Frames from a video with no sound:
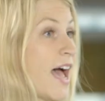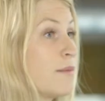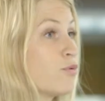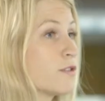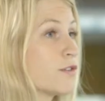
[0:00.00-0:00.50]

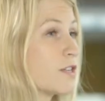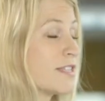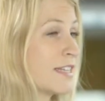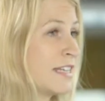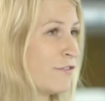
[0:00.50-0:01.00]
April saw a
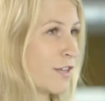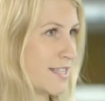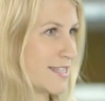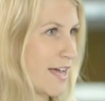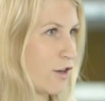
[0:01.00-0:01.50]

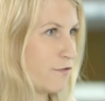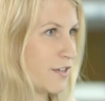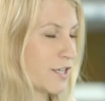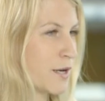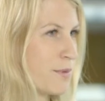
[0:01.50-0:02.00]
significant sell-off
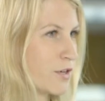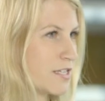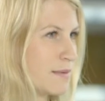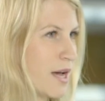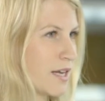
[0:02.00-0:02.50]
in
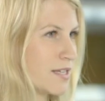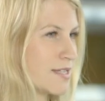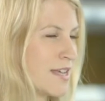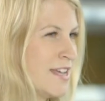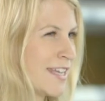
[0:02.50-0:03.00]
commodity
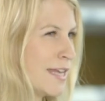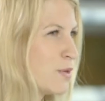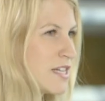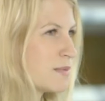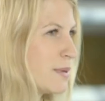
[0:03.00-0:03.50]
markets. Can
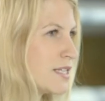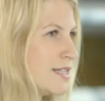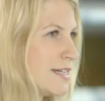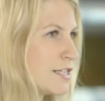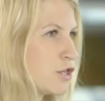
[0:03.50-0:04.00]
we expect a
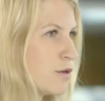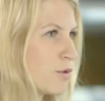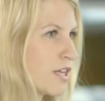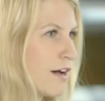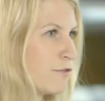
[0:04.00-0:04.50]
near-term
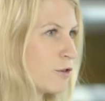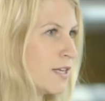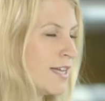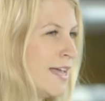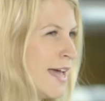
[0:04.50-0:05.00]

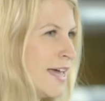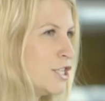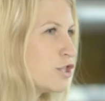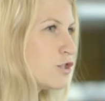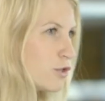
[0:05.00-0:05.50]
recovery,
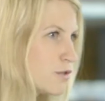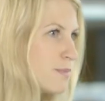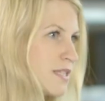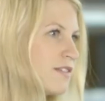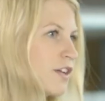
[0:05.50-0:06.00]
and do
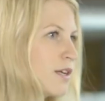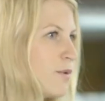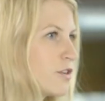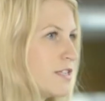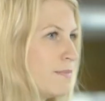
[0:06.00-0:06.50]
specific
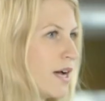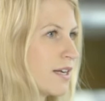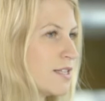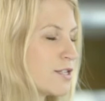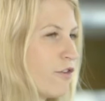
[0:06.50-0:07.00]
commodity
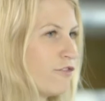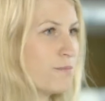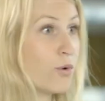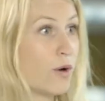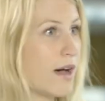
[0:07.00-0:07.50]
markets offer
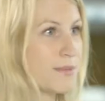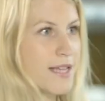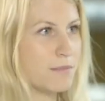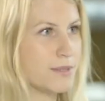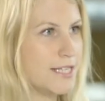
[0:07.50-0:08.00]
more
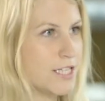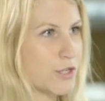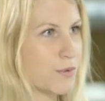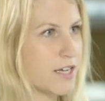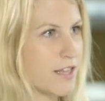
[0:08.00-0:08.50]
upside
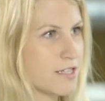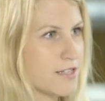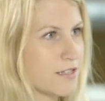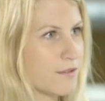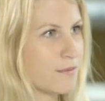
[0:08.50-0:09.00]
potential than others?